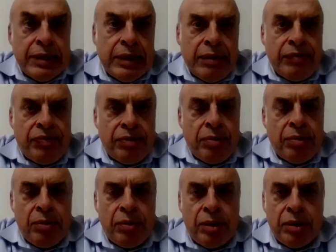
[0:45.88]
if
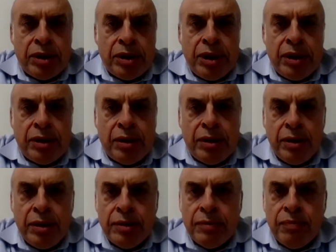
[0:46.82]
you read
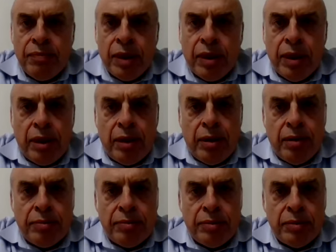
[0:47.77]

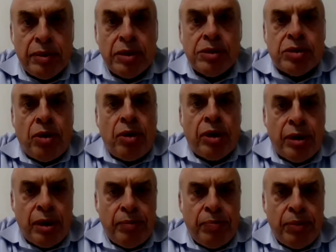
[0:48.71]
the
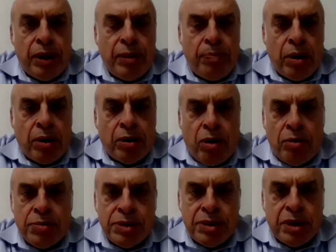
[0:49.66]
historical big
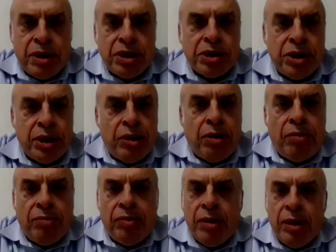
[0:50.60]
pogroms in
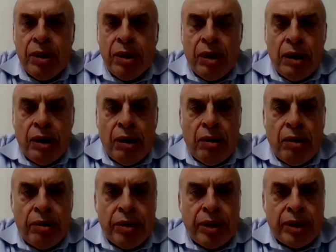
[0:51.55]
Kishinev
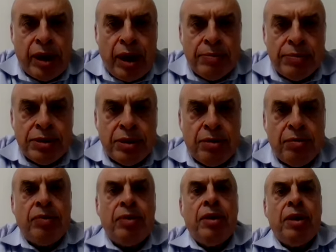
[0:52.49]
or the times
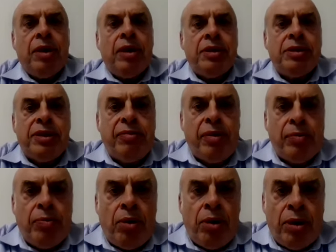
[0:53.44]
of
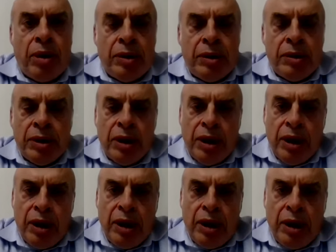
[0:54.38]
civil war
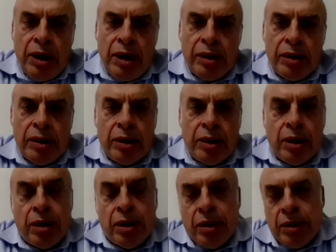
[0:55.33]
in,
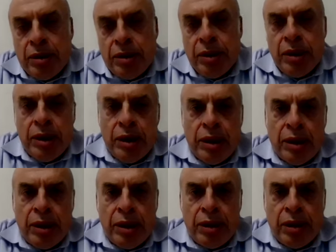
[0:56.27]
uh, uh,
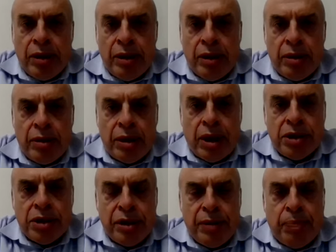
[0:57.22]
in the
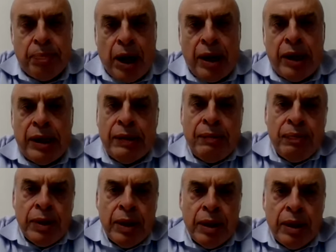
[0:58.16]
Russian Empire,
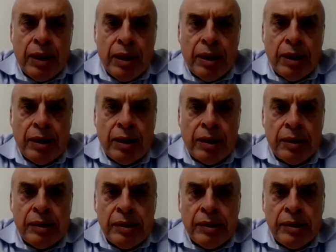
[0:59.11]
Uh,